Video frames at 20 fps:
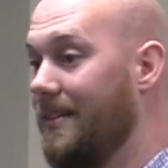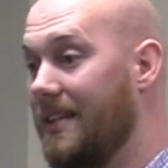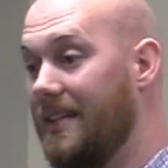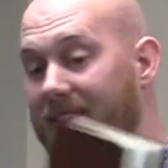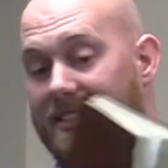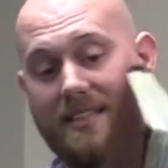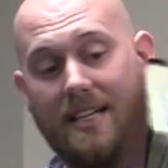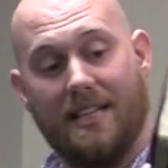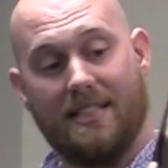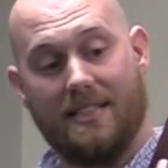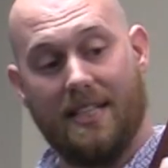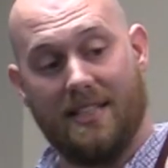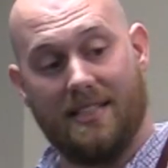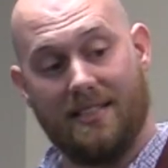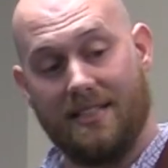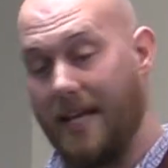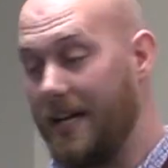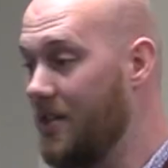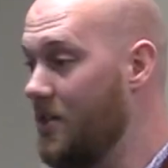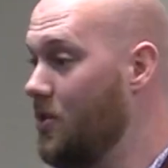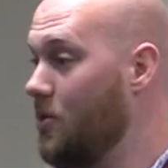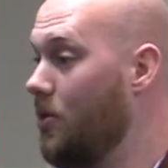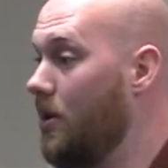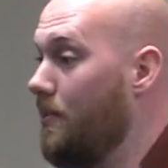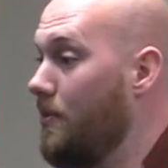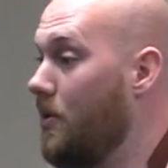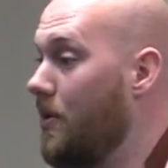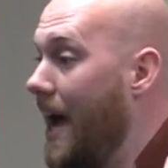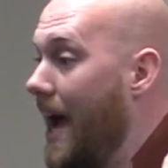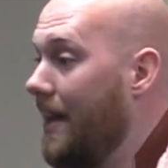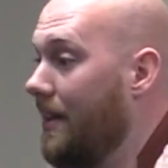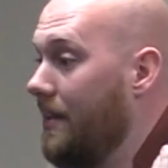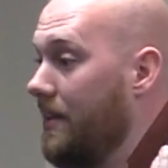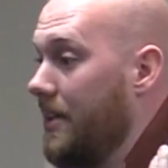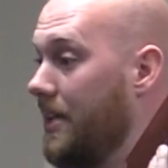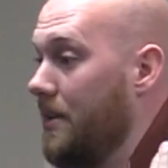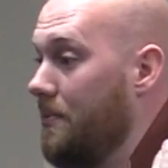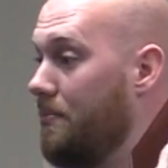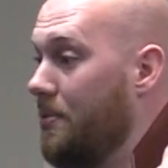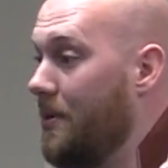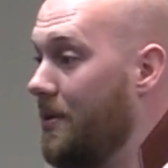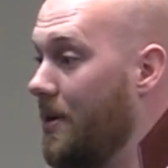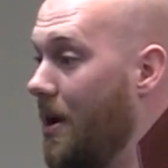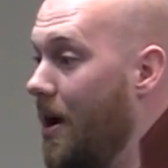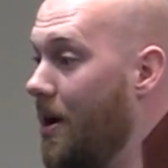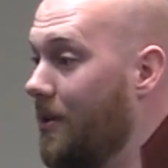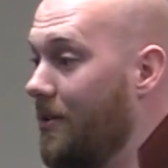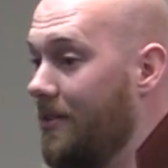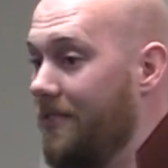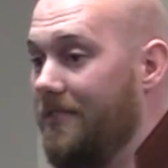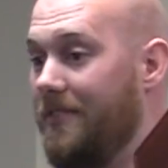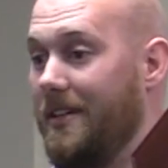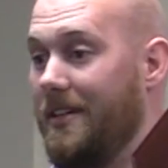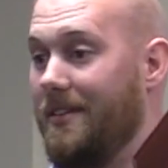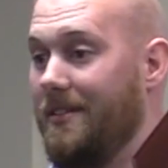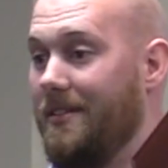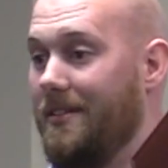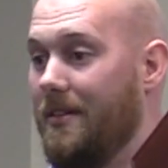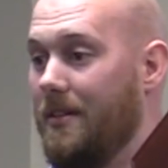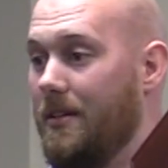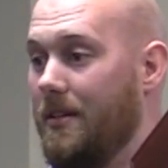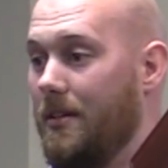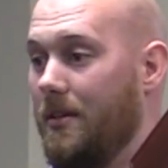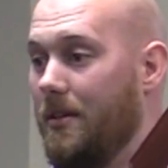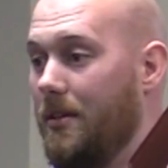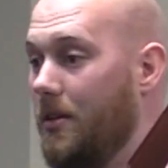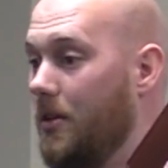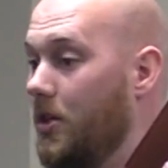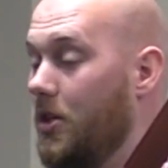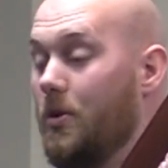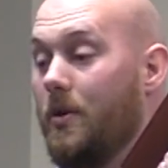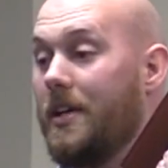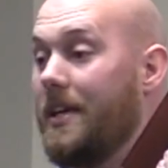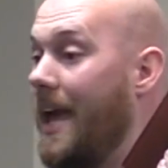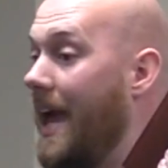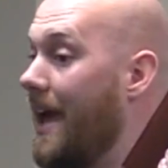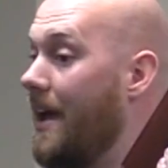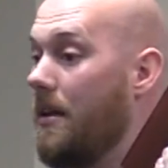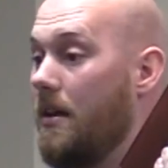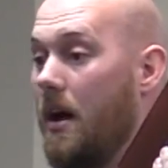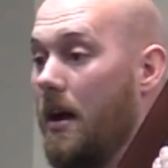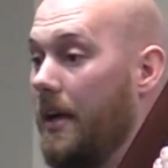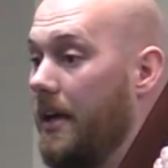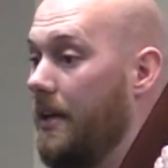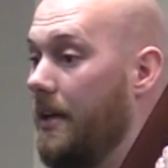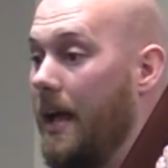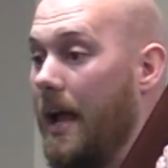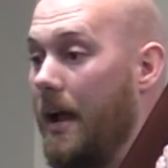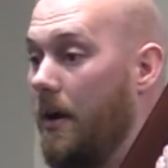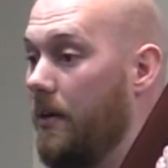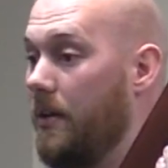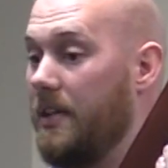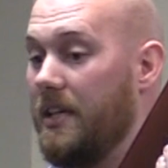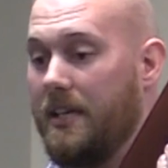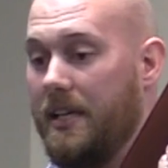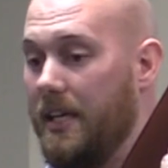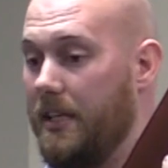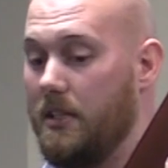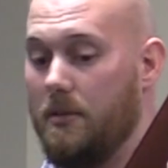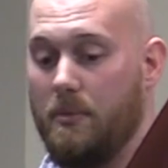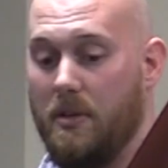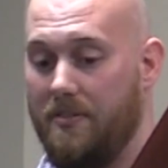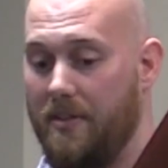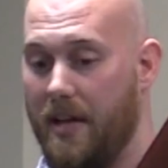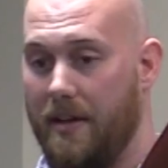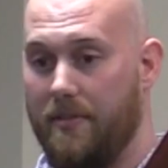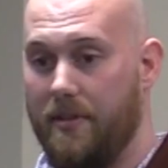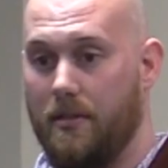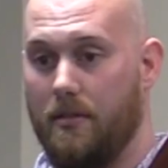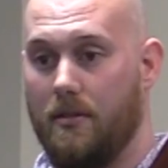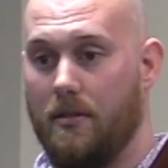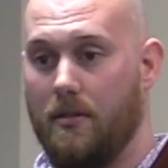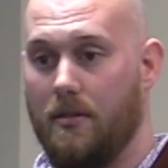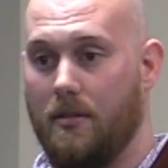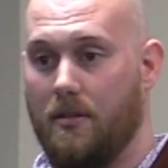This says that sexual immorality and pornography, you cannot inherit the kingdom of heaven.